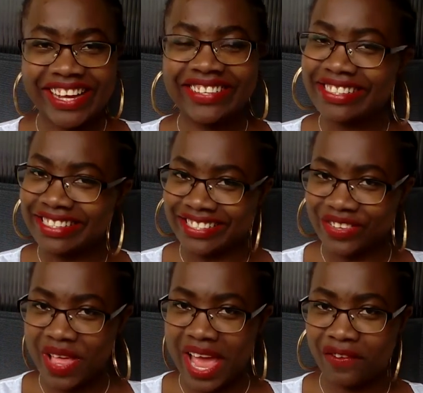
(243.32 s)
now, this is
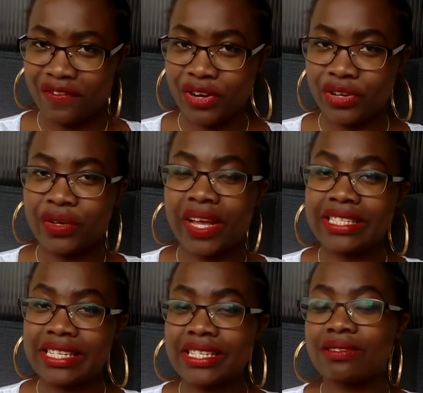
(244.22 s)
all I have for you
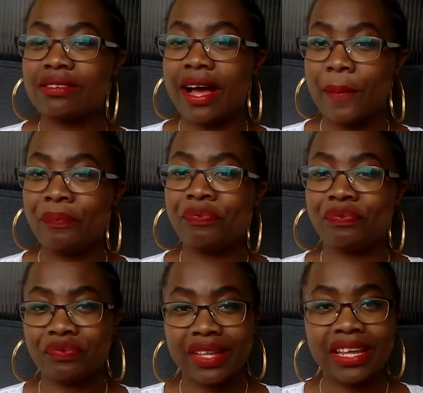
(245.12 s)
until
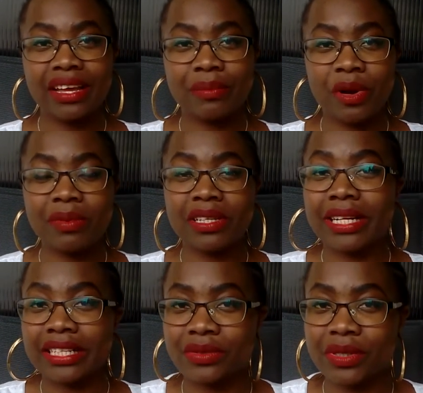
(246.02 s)
probably
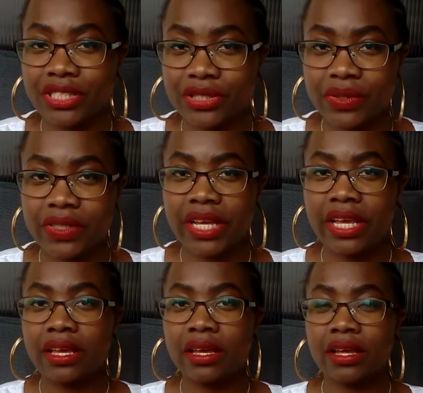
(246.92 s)
next week,
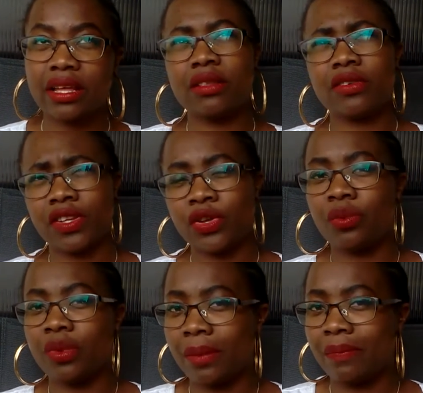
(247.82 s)
Tuesday. And the video
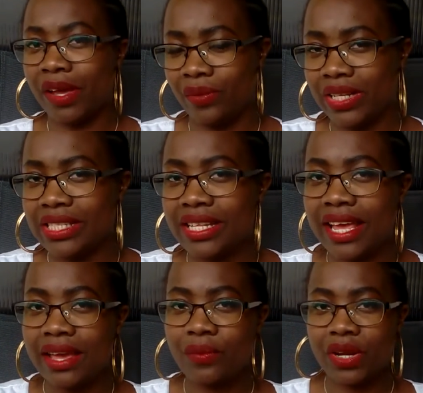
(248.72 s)
will be up by
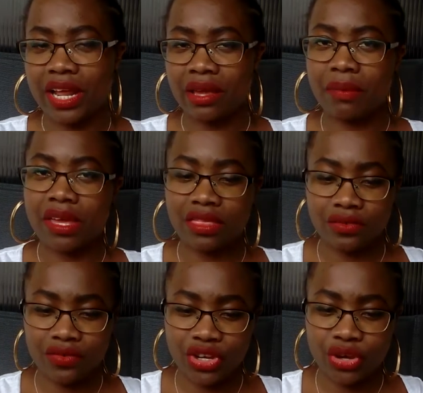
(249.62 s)
Wednesday when I make
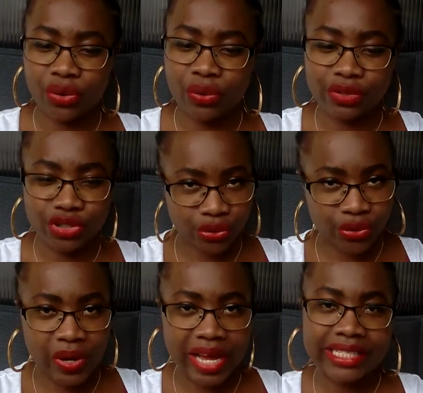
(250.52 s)
the video and show
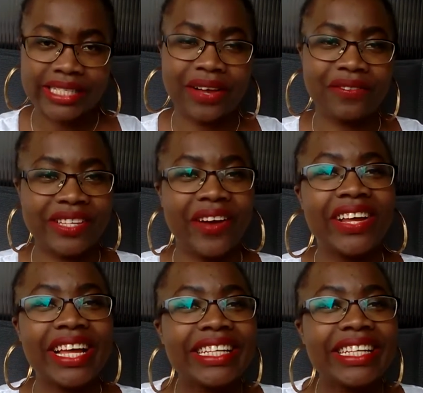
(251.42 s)
you guys that stuff.